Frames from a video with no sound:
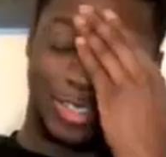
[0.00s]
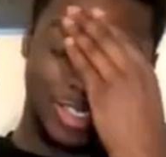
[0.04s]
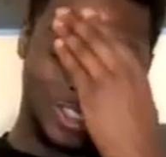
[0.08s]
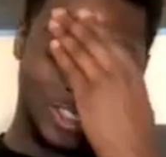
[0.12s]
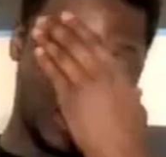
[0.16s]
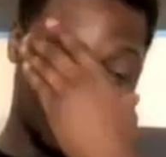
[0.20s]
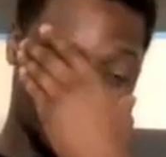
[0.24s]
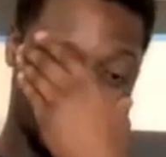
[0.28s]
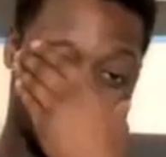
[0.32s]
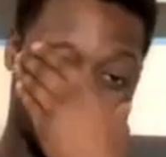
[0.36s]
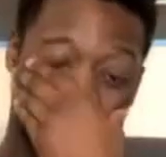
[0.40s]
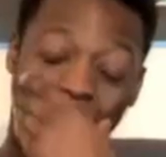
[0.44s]

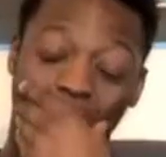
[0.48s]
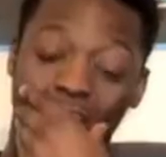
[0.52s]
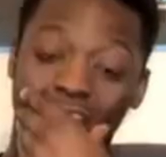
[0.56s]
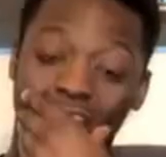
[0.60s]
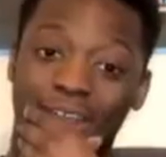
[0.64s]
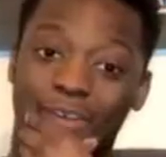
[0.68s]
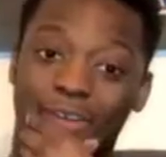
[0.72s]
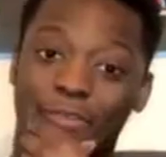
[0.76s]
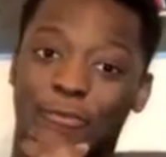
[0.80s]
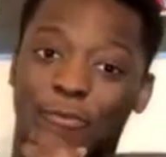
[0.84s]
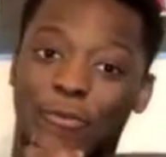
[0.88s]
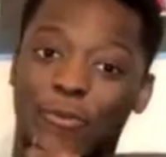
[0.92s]
because
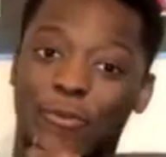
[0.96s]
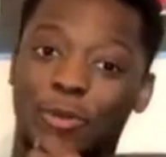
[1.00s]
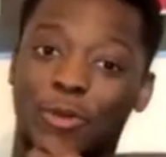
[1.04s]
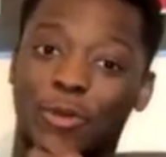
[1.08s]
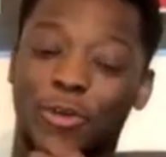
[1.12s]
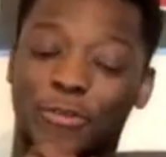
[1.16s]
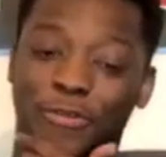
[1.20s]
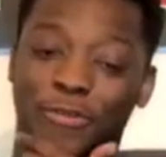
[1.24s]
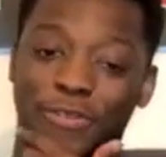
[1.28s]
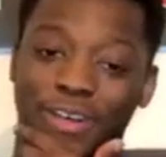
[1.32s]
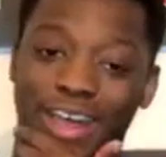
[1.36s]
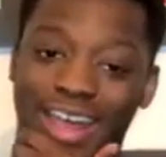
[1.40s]
starting at four
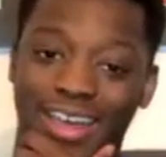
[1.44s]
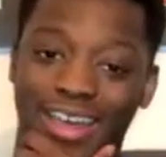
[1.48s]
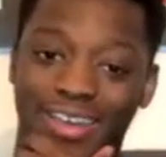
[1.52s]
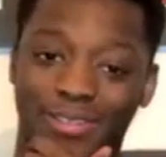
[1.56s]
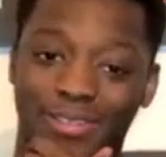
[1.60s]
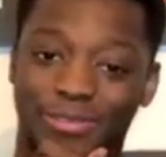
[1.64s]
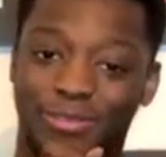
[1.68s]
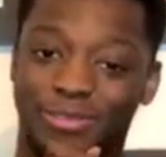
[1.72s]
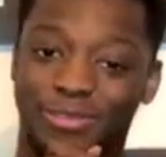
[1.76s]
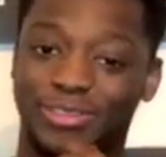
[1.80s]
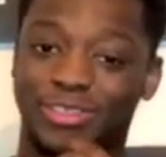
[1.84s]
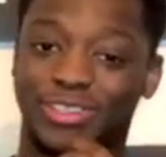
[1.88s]
or five,